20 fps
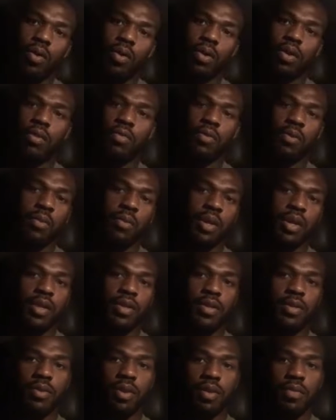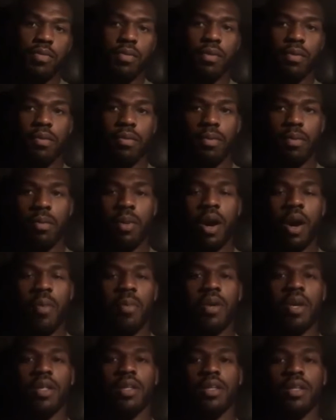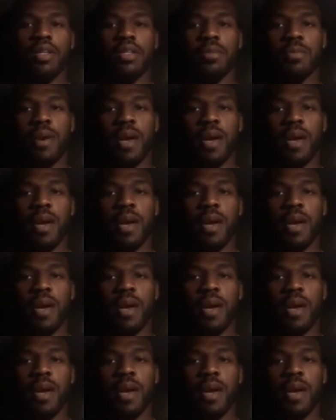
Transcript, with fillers: Only a few minutes away from Muhammad Ali's